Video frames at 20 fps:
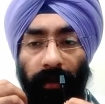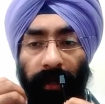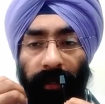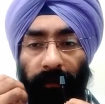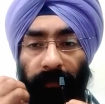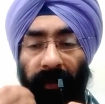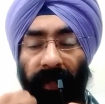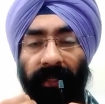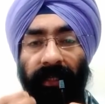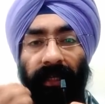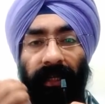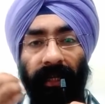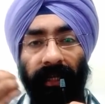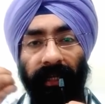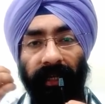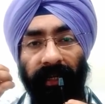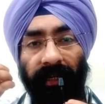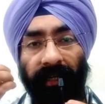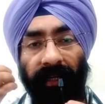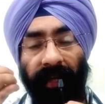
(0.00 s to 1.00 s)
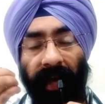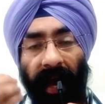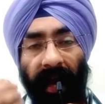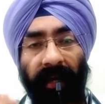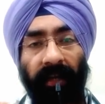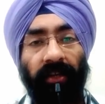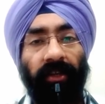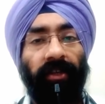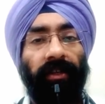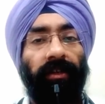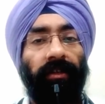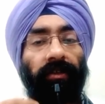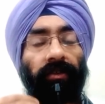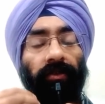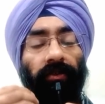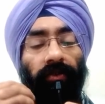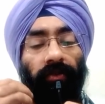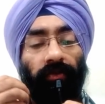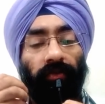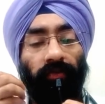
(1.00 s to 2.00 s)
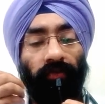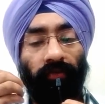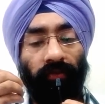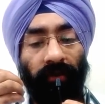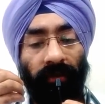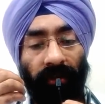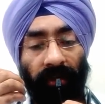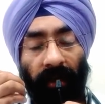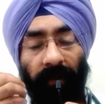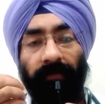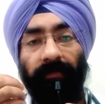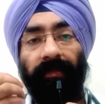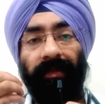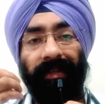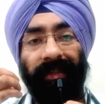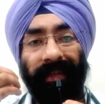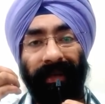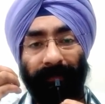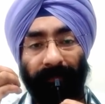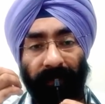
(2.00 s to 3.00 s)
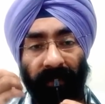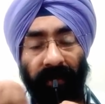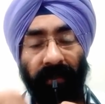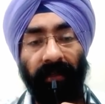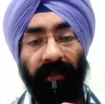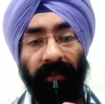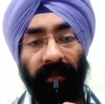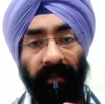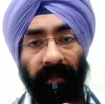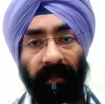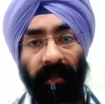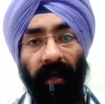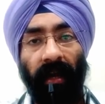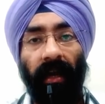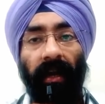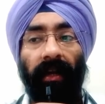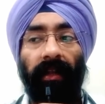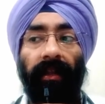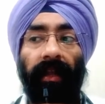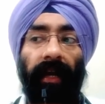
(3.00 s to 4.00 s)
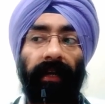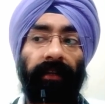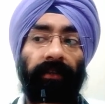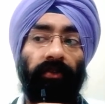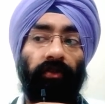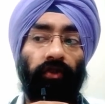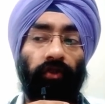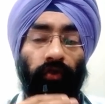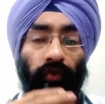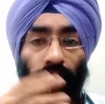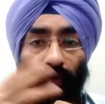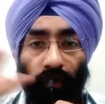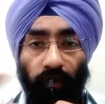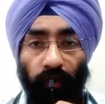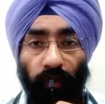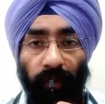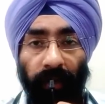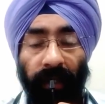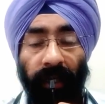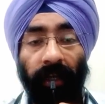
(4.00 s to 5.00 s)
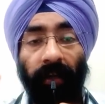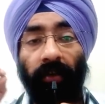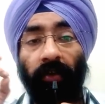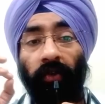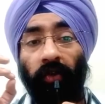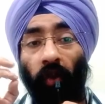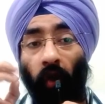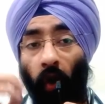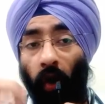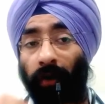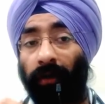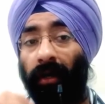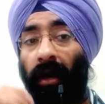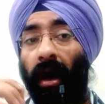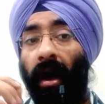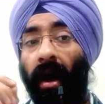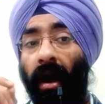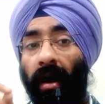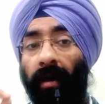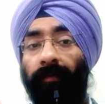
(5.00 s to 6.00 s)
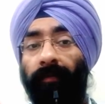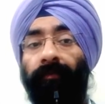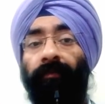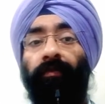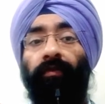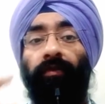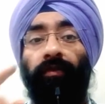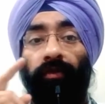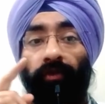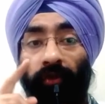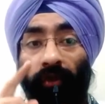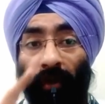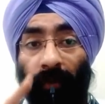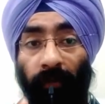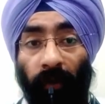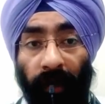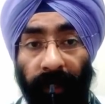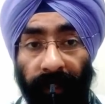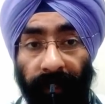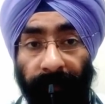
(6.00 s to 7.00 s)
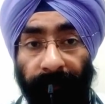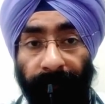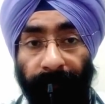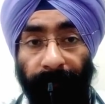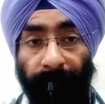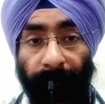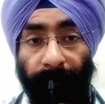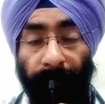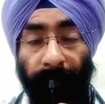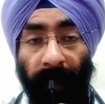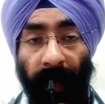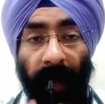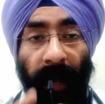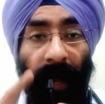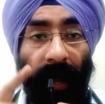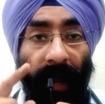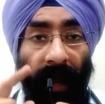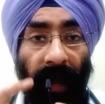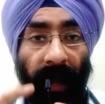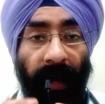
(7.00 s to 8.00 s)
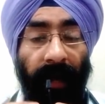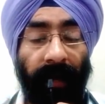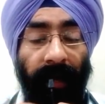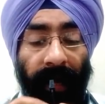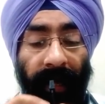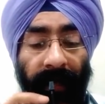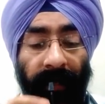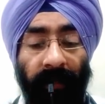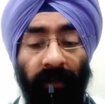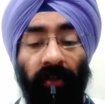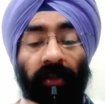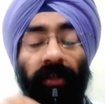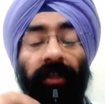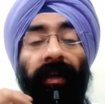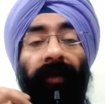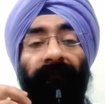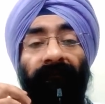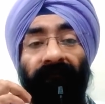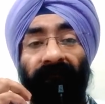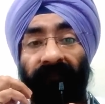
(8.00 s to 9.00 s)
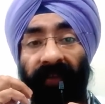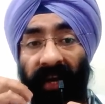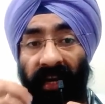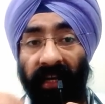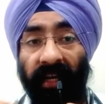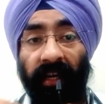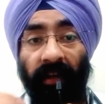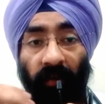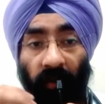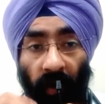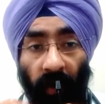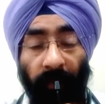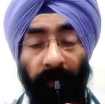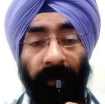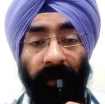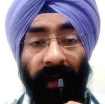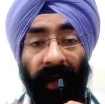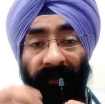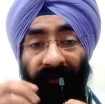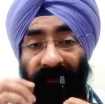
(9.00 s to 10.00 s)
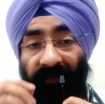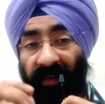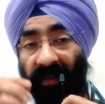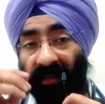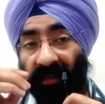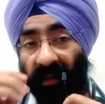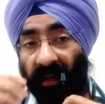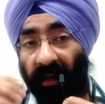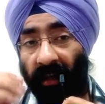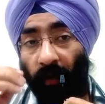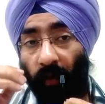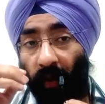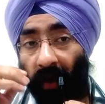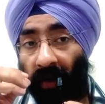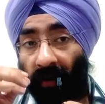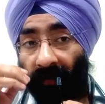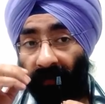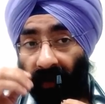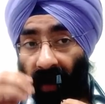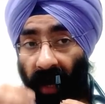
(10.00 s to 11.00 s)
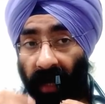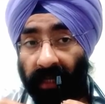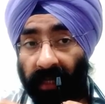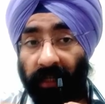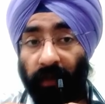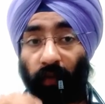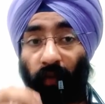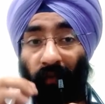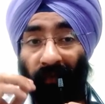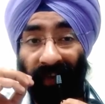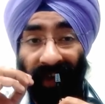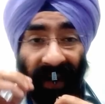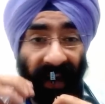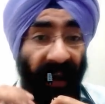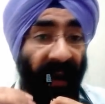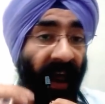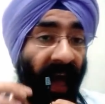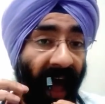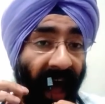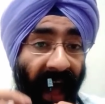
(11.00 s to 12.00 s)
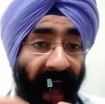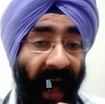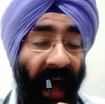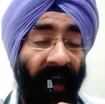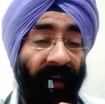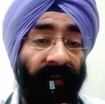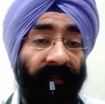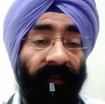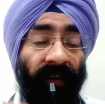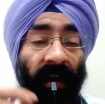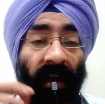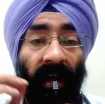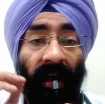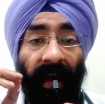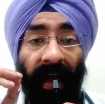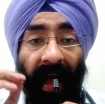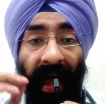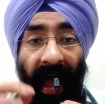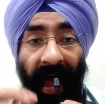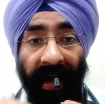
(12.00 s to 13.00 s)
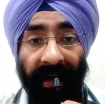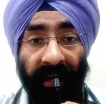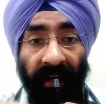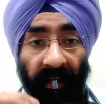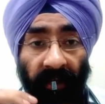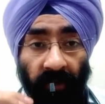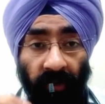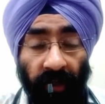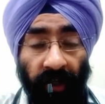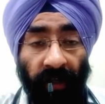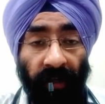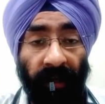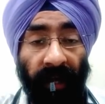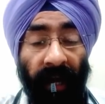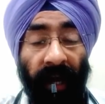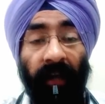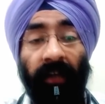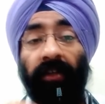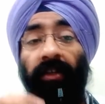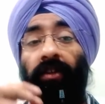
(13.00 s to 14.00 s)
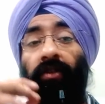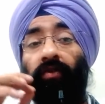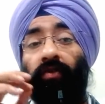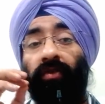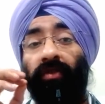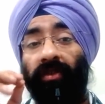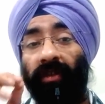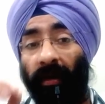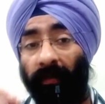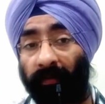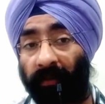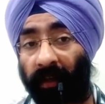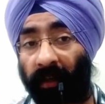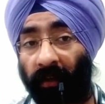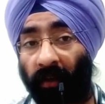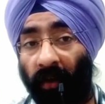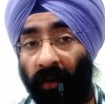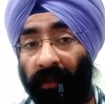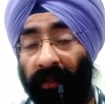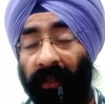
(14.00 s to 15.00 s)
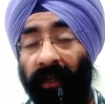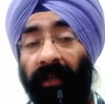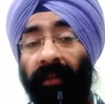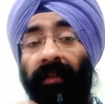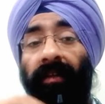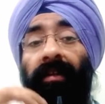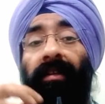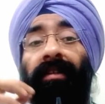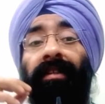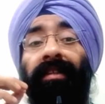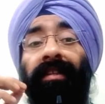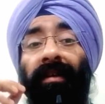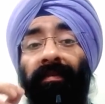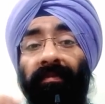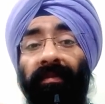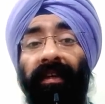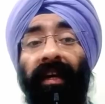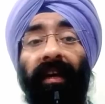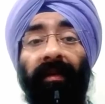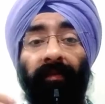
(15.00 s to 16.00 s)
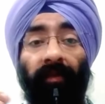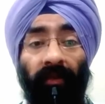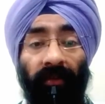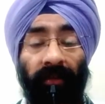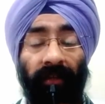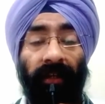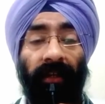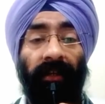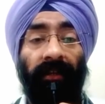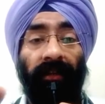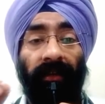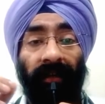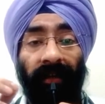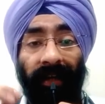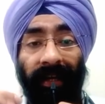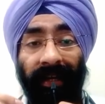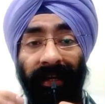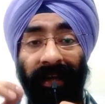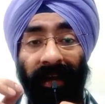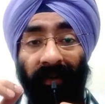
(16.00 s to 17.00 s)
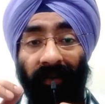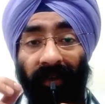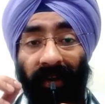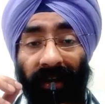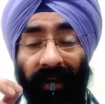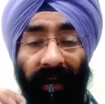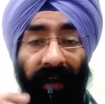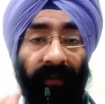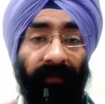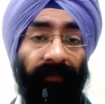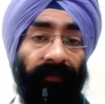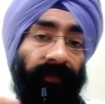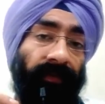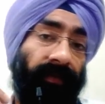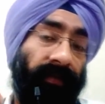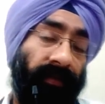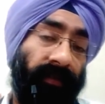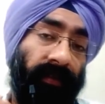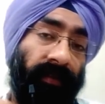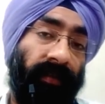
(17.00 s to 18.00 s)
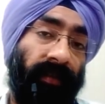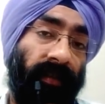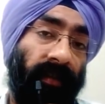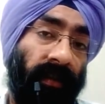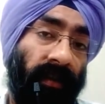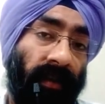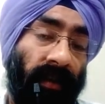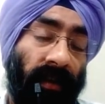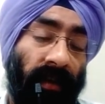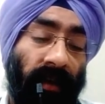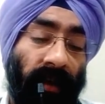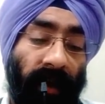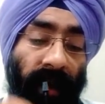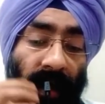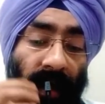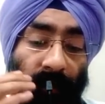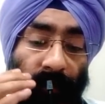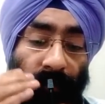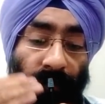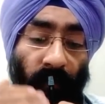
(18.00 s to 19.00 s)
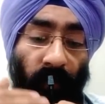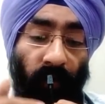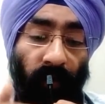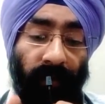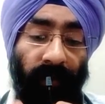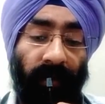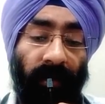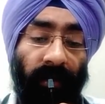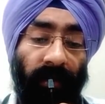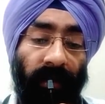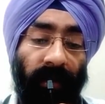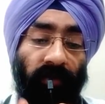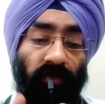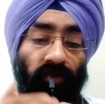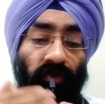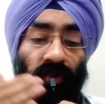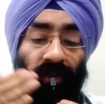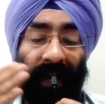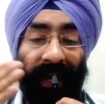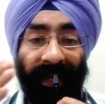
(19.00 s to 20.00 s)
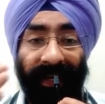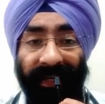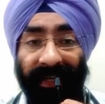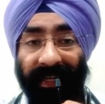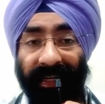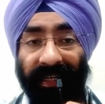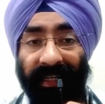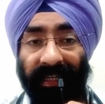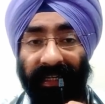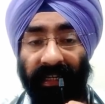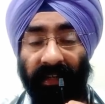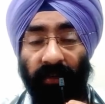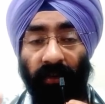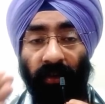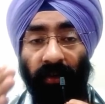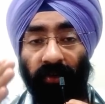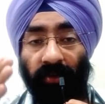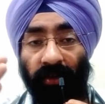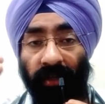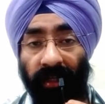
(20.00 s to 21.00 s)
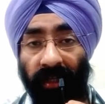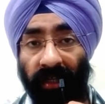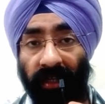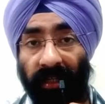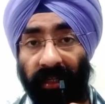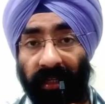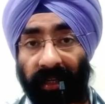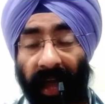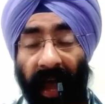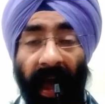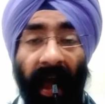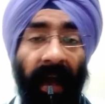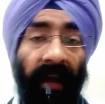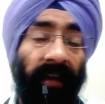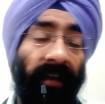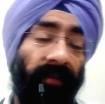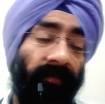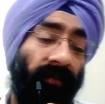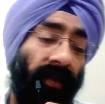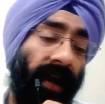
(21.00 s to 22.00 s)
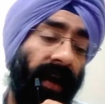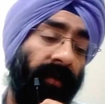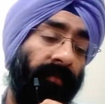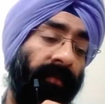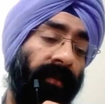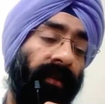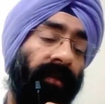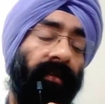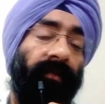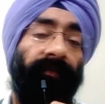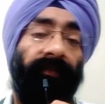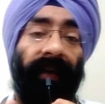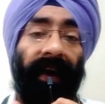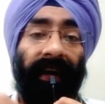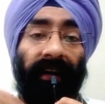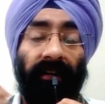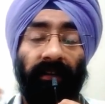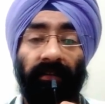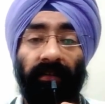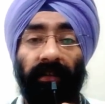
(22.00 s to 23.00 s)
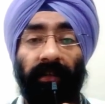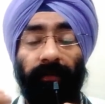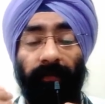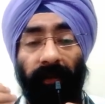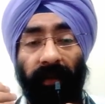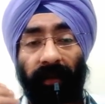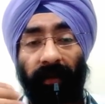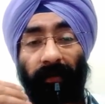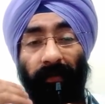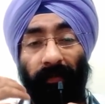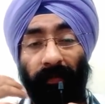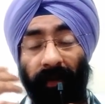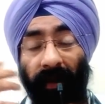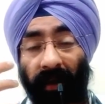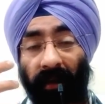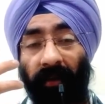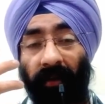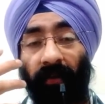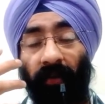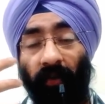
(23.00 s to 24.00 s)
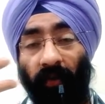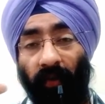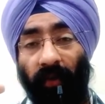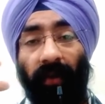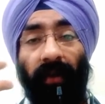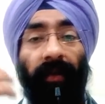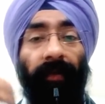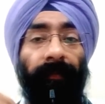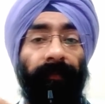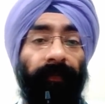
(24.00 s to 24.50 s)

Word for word: It's basically a reaction to some substance that is usually not harmful to your body. And allergies are very common. Every single one of us will have an allergic reaction to something or the other, sometime or the other in our life. And both genetics, your genes, and environmental factors play a big role.